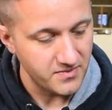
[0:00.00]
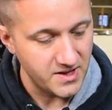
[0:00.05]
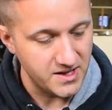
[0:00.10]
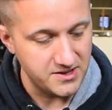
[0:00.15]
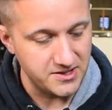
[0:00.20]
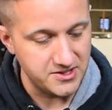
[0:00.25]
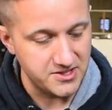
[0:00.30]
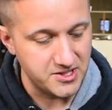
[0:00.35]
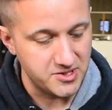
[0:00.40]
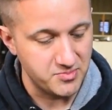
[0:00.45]

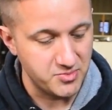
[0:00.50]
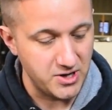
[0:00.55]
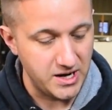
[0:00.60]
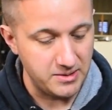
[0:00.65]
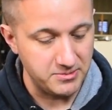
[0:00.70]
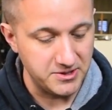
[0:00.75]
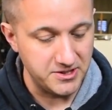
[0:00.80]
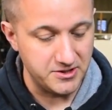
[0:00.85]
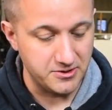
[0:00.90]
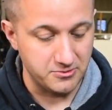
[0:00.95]
And this is
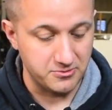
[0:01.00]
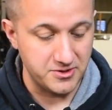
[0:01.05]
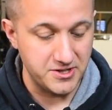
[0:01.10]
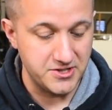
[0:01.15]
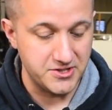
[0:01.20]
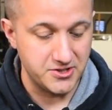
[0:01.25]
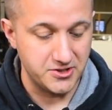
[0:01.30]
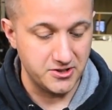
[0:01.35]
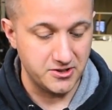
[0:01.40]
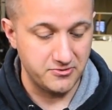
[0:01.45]
probably the
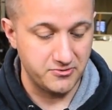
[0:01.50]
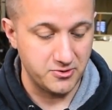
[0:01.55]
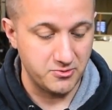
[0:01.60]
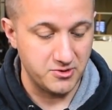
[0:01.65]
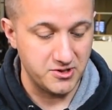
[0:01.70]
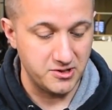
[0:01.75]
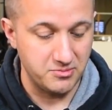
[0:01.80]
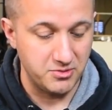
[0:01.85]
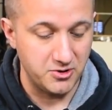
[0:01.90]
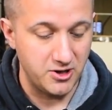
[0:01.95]
recirc for
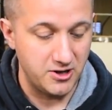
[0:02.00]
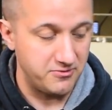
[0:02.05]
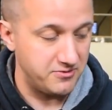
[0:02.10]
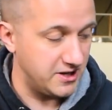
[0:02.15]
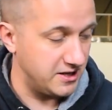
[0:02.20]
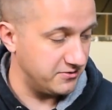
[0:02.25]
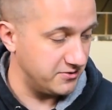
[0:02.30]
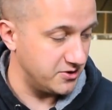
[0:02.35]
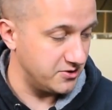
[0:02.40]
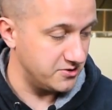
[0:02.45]
where the blow-off
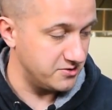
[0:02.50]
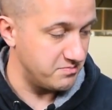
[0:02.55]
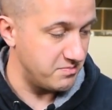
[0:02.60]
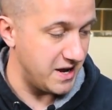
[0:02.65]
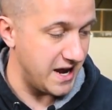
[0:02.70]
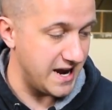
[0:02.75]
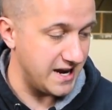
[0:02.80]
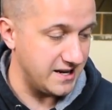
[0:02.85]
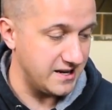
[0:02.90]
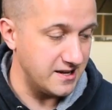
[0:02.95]
valve goes
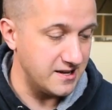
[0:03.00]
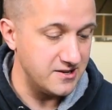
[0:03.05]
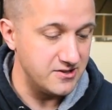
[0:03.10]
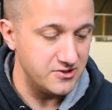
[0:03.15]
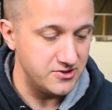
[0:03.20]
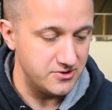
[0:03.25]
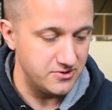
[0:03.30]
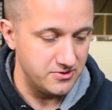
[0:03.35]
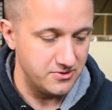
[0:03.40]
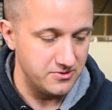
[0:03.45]
back
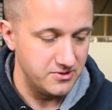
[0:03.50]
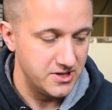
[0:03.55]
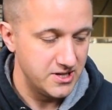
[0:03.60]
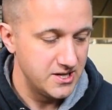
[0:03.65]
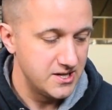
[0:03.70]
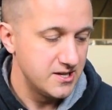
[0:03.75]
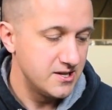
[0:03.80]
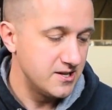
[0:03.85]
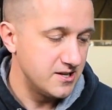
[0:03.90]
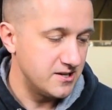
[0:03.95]
into.
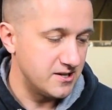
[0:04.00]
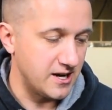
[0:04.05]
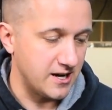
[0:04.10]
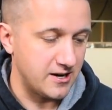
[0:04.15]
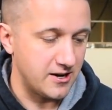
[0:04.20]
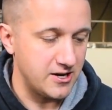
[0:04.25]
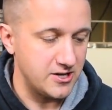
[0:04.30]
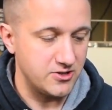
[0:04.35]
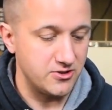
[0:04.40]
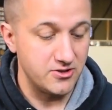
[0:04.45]
Not
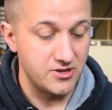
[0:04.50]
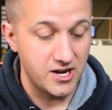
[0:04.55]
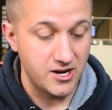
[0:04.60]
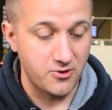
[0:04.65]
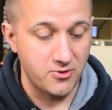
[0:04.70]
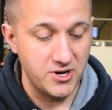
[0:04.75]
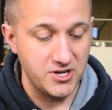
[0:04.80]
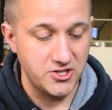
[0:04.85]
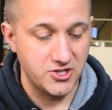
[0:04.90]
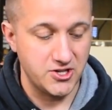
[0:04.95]

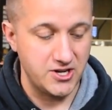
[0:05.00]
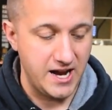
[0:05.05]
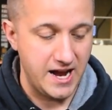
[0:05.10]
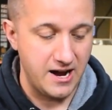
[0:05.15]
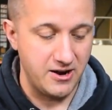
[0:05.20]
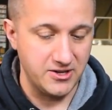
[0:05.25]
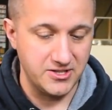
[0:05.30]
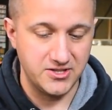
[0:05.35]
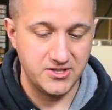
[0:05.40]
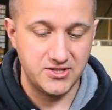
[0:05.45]
quite sure
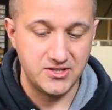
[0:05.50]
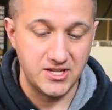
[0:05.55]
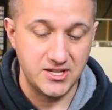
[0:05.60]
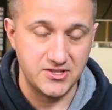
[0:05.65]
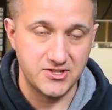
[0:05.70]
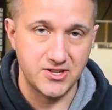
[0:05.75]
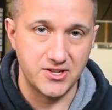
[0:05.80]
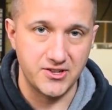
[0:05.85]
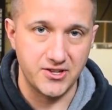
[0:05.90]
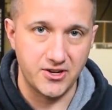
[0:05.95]
how it
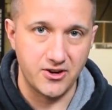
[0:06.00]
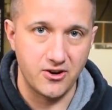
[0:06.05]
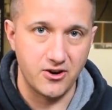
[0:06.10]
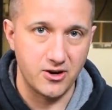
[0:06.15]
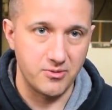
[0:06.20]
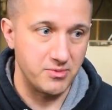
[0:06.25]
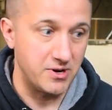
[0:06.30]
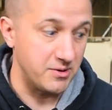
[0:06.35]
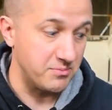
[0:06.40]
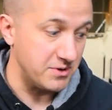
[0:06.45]
sits on the
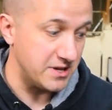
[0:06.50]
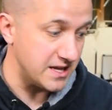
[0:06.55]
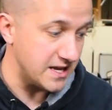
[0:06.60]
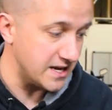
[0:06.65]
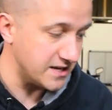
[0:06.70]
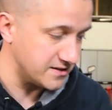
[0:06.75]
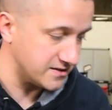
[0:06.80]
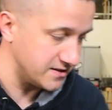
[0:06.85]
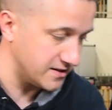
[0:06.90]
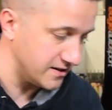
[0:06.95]
car, but I'm
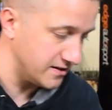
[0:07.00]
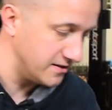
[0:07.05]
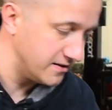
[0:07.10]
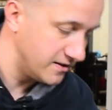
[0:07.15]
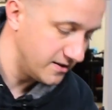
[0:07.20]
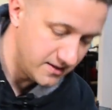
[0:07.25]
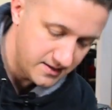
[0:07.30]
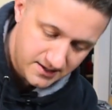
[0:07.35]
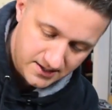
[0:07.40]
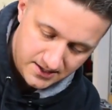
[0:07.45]
guessing
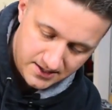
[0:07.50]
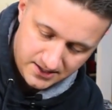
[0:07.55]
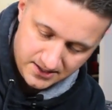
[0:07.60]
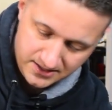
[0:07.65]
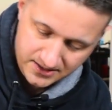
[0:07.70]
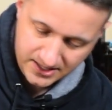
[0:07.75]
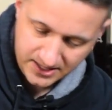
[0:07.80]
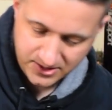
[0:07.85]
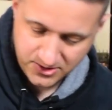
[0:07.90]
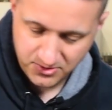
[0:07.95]

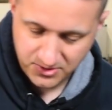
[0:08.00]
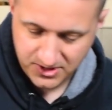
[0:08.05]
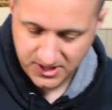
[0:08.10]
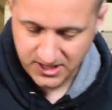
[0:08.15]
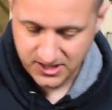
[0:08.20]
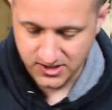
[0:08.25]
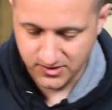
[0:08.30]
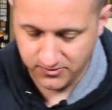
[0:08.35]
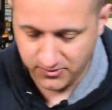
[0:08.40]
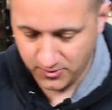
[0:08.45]
that's what
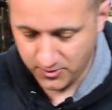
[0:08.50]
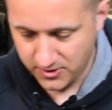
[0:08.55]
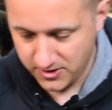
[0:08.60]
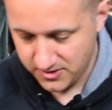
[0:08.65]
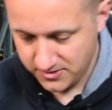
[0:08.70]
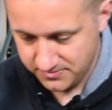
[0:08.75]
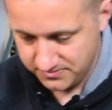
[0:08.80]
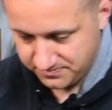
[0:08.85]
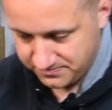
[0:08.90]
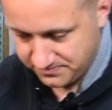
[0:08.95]
that's for.